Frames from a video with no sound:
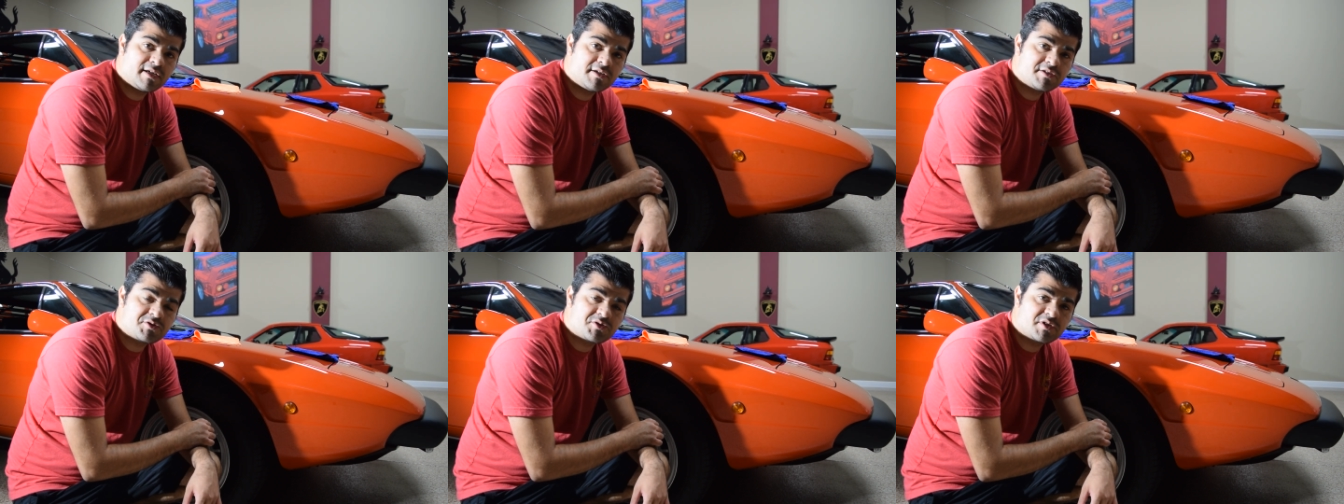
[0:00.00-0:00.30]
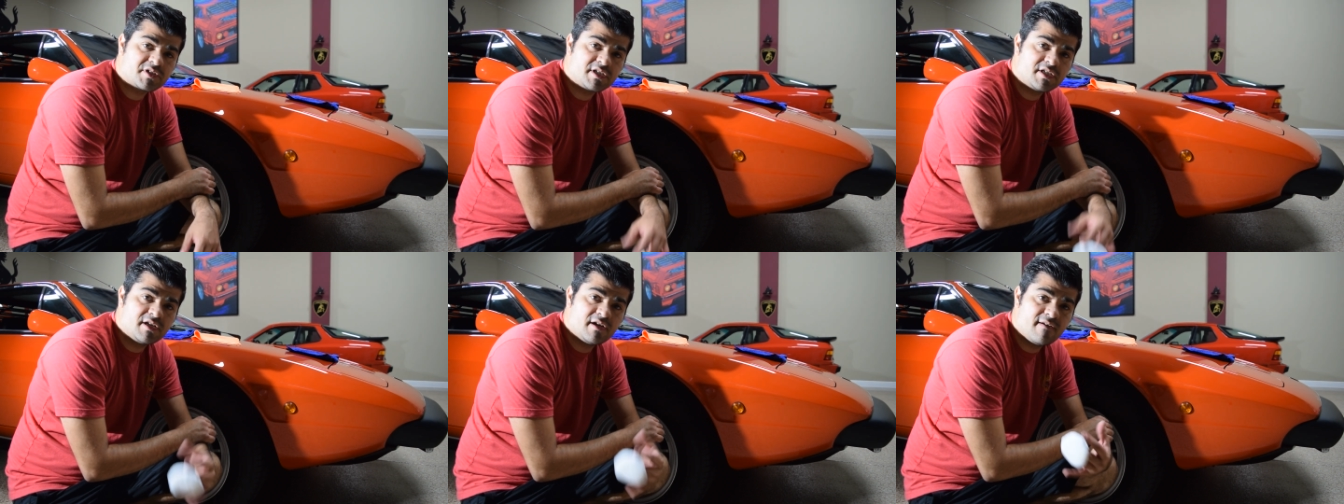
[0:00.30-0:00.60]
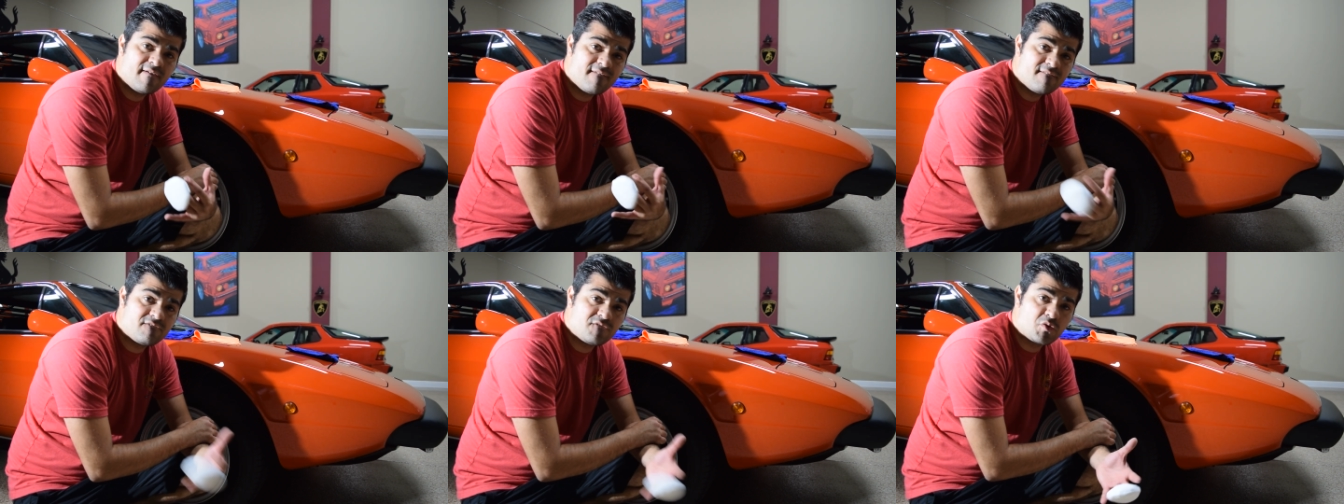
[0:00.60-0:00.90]
Country
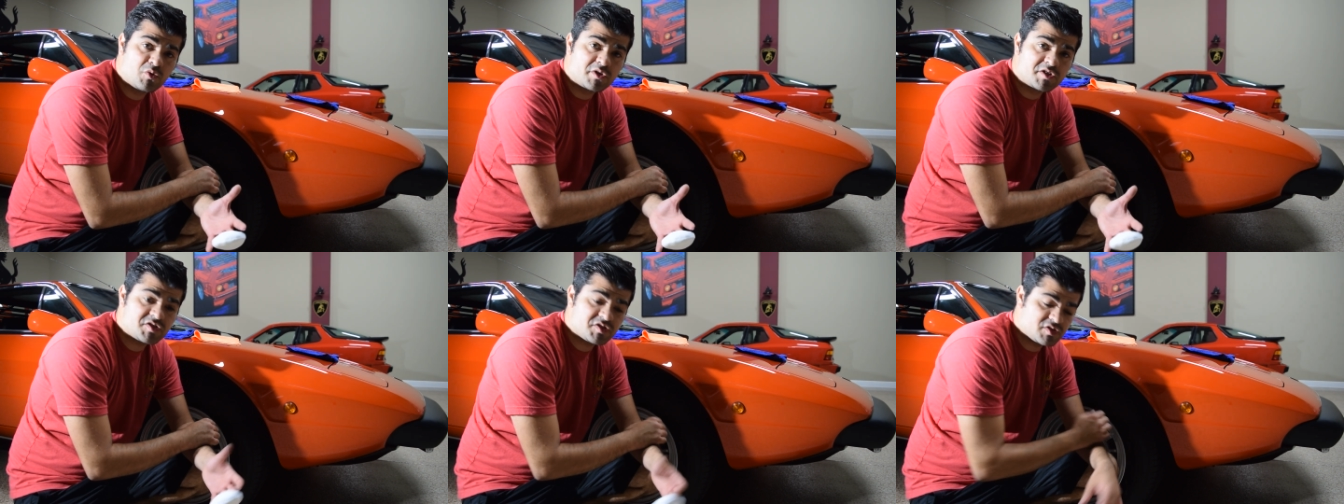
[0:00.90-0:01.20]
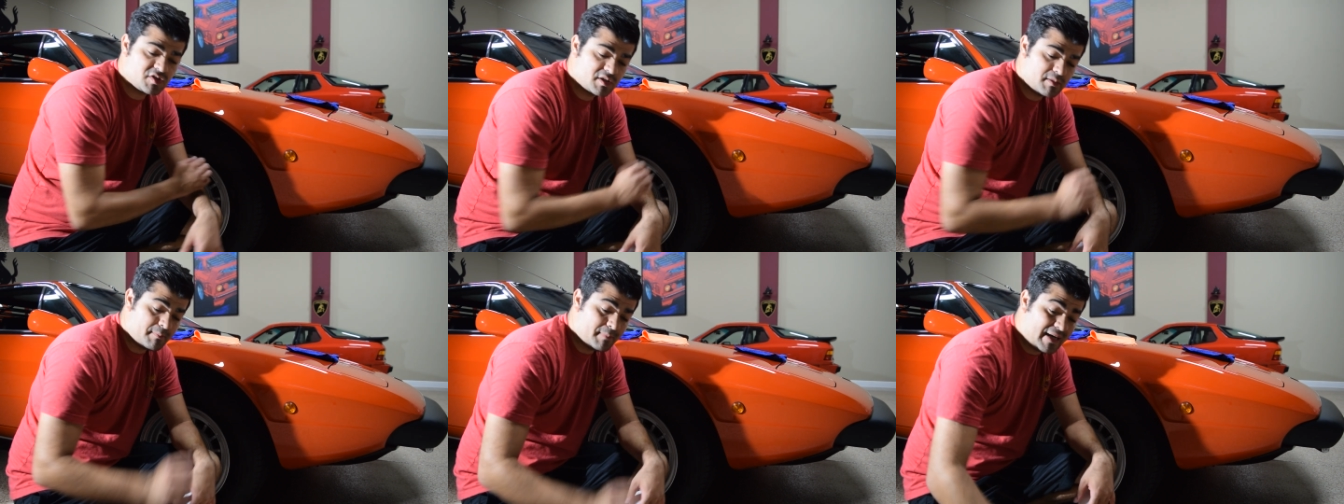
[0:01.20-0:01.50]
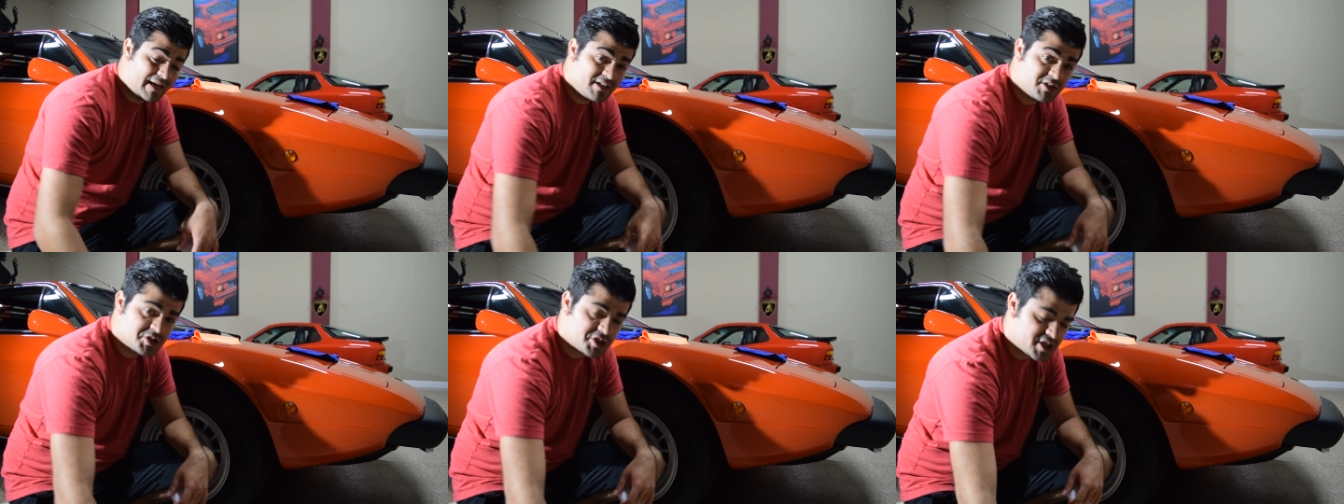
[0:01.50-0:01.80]
Force
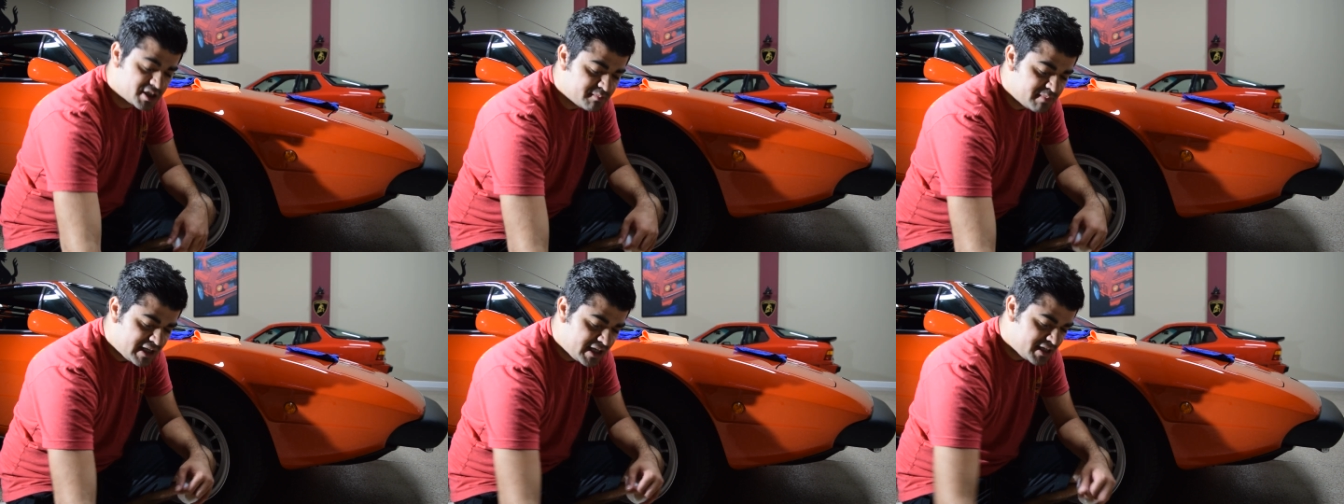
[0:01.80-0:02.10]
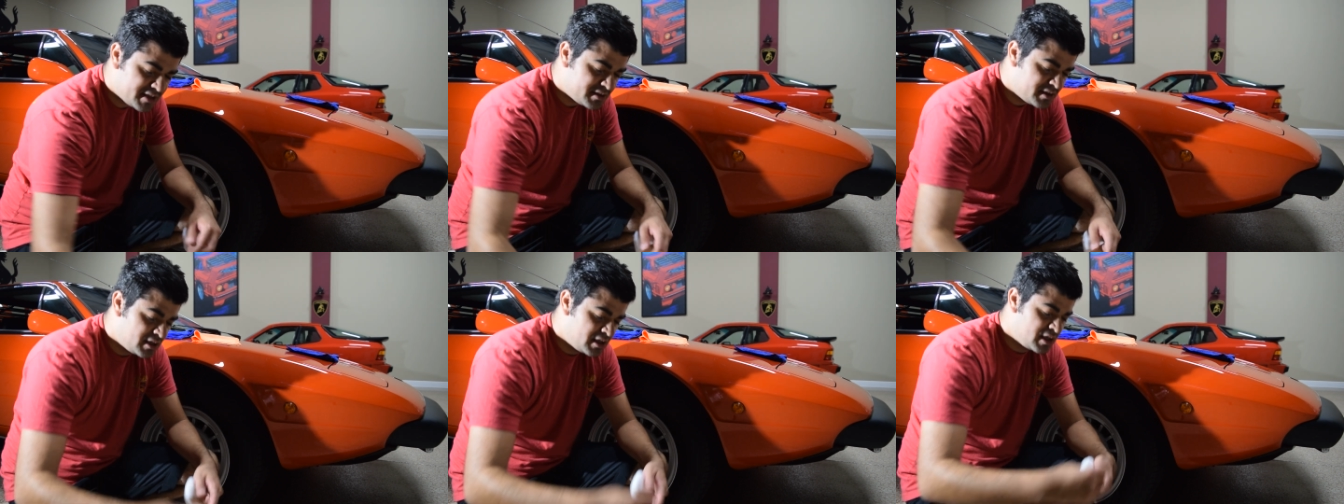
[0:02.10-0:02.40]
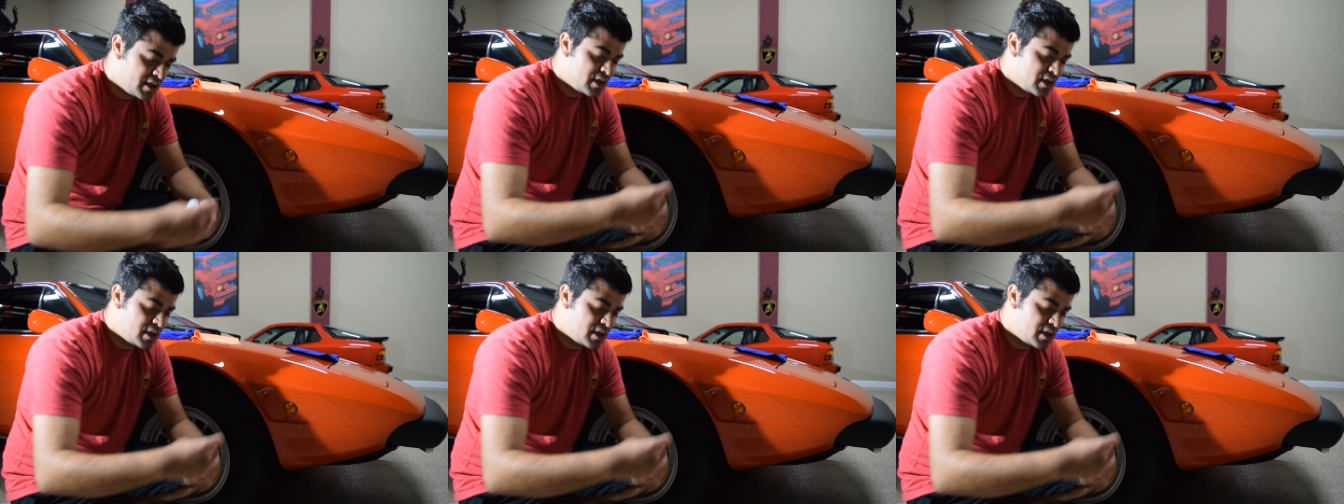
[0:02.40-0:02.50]
polishing pad.